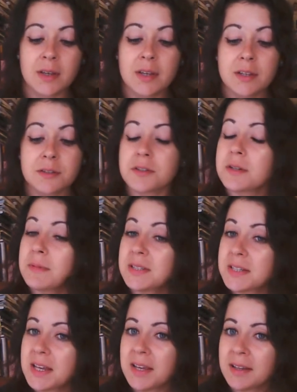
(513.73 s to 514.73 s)
So he was
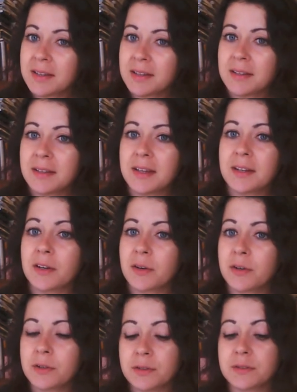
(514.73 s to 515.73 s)
taken in a
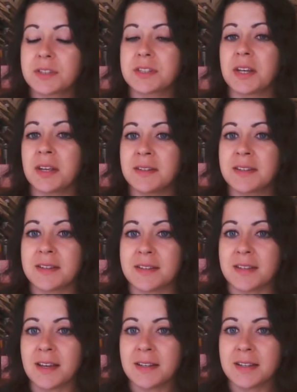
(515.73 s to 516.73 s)
coach into the
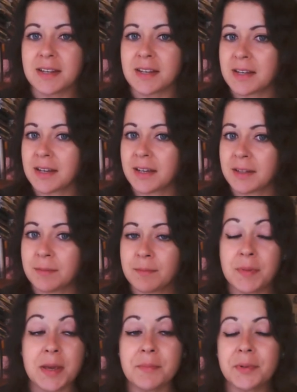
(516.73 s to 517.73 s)
city,
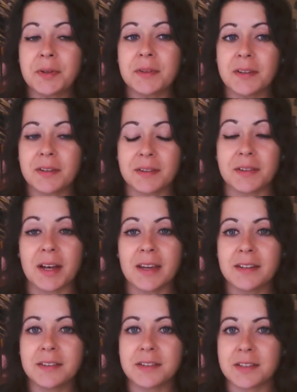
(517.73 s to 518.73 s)
and people
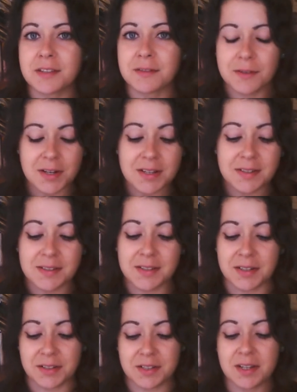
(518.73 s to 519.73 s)
lined the streets
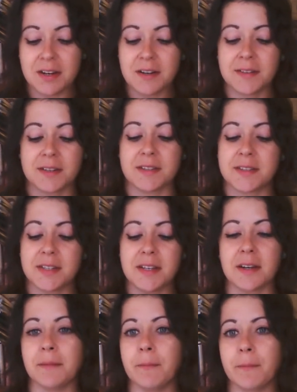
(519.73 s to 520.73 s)
and cheered to see
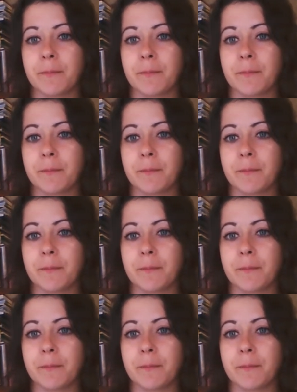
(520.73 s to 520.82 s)
him.